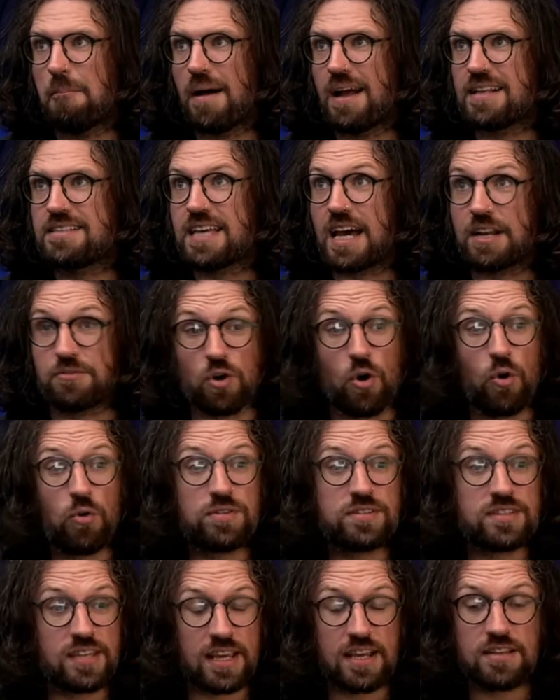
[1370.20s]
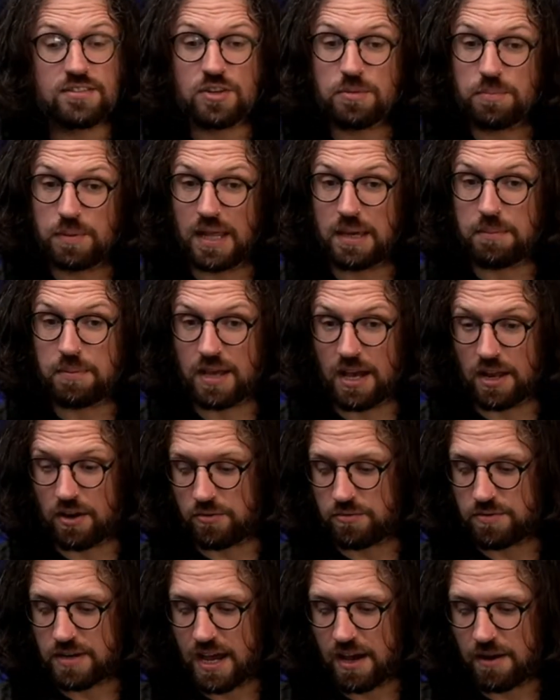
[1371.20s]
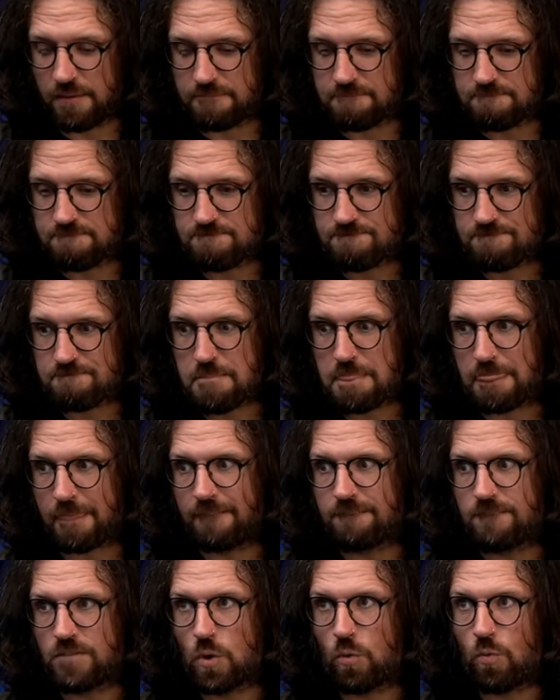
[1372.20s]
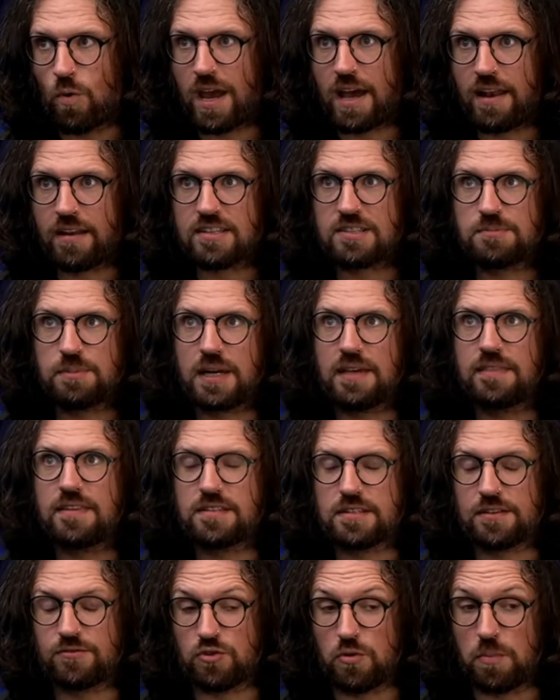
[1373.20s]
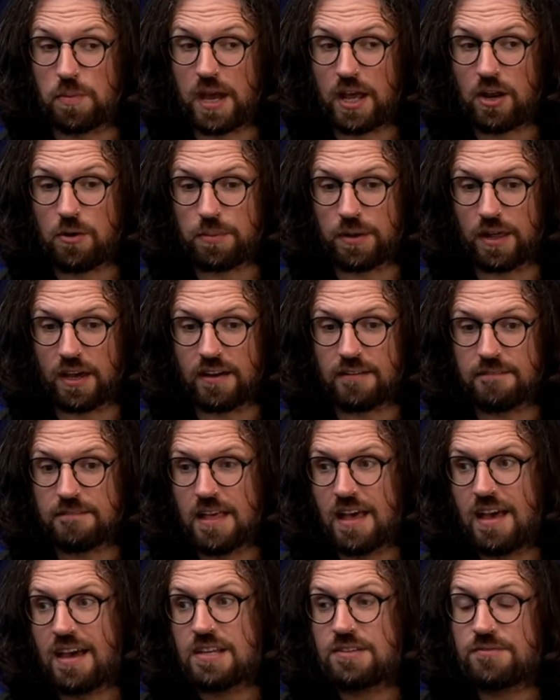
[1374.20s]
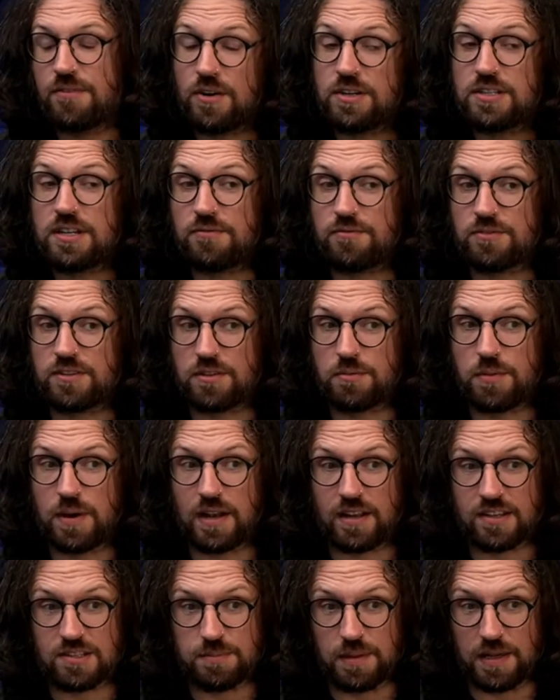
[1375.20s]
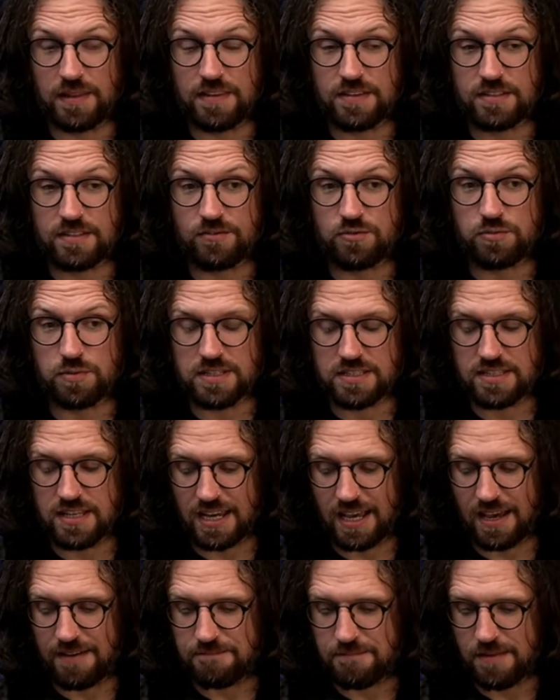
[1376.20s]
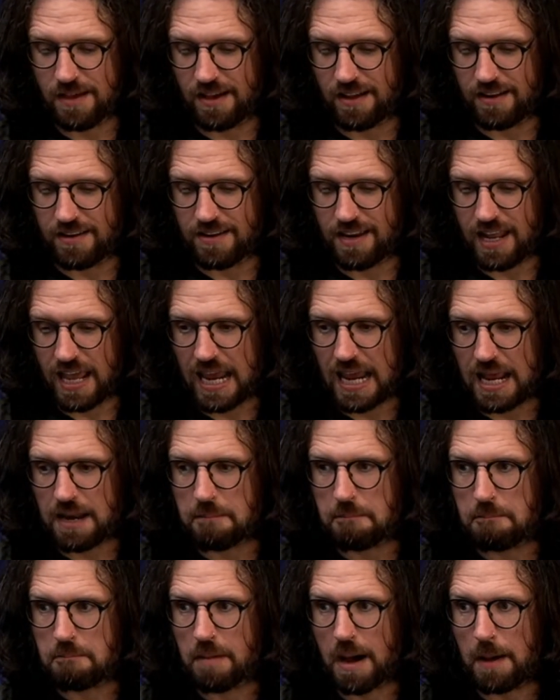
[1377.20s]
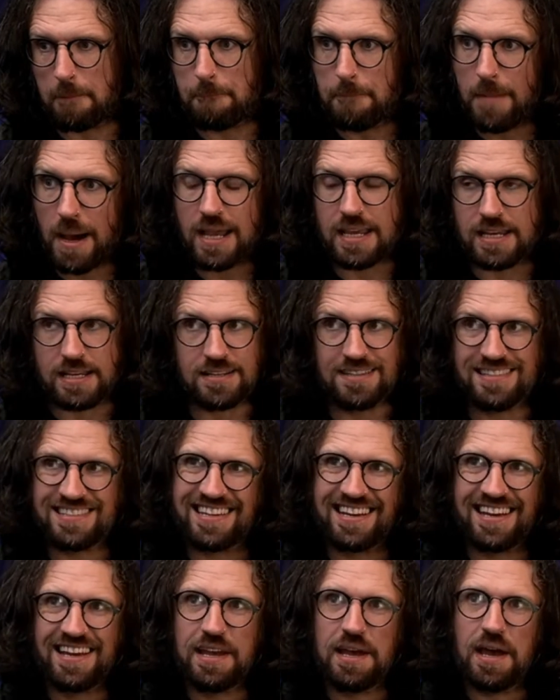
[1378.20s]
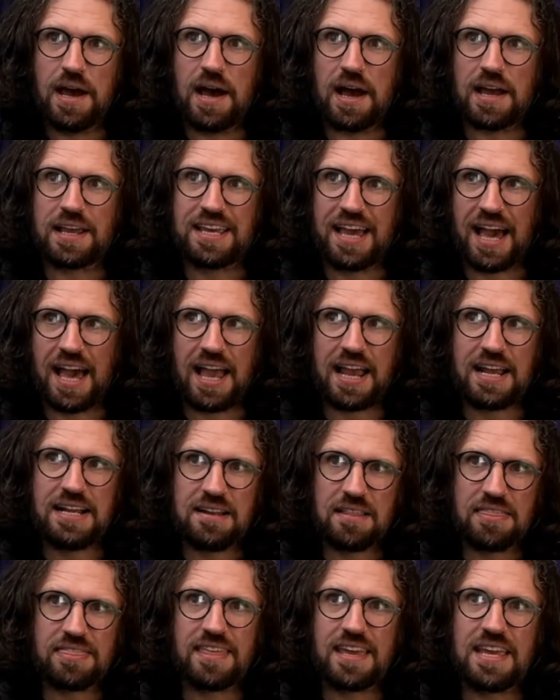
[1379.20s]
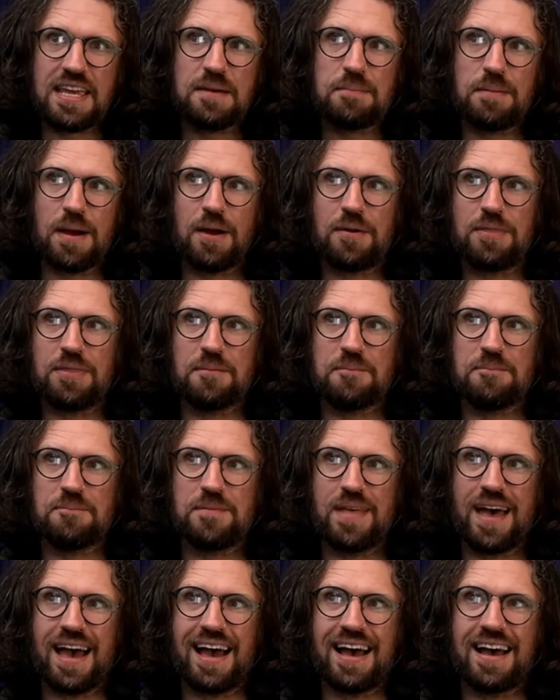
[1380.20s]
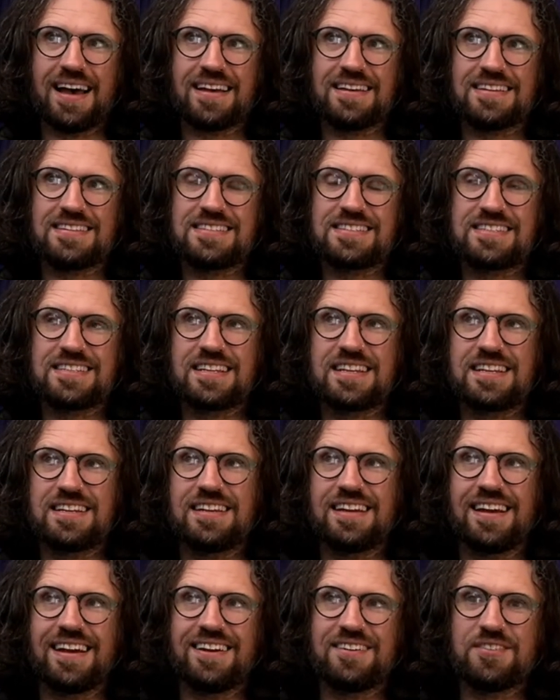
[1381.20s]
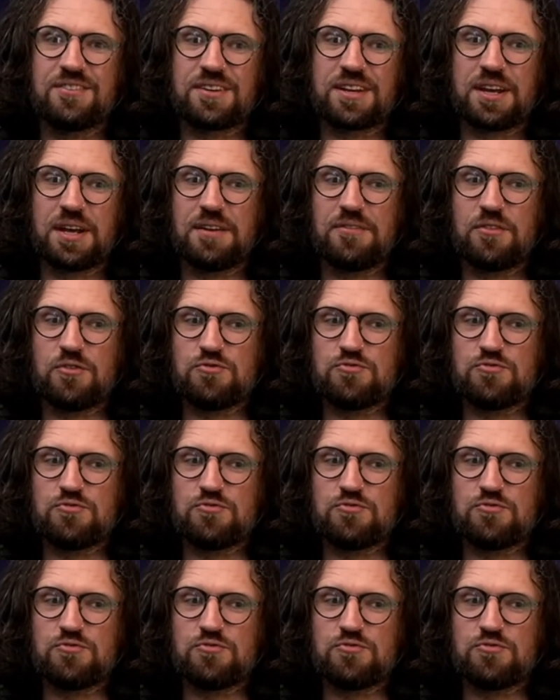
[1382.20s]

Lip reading: etc., or singers who play piano. Now, the way I'll explain this stuff to a piano player is very different to the way I'll explain this stuff to a singer. And in my mind, I kind of think about them as kind of a